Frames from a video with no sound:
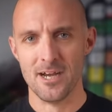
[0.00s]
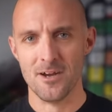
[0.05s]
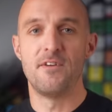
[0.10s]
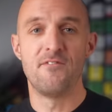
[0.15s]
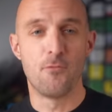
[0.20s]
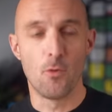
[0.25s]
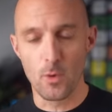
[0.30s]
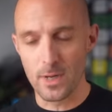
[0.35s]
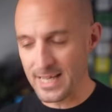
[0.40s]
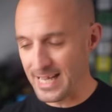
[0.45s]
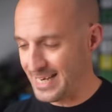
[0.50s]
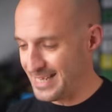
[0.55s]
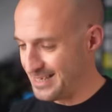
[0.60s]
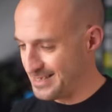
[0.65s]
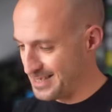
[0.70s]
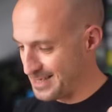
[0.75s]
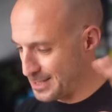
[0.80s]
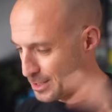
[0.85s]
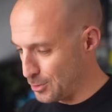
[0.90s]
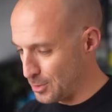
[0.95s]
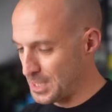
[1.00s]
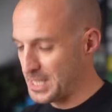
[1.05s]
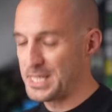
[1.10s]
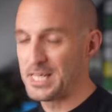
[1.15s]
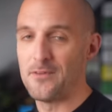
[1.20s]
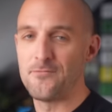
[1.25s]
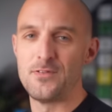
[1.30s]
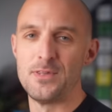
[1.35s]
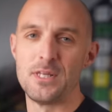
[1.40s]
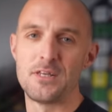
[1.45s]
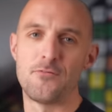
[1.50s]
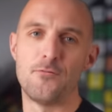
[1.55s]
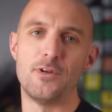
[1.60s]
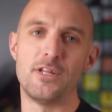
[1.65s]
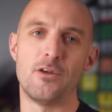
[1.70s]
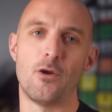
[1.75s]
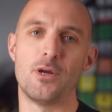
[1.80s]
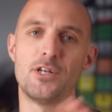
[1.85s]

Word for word: Before we get into the good stuff in this video,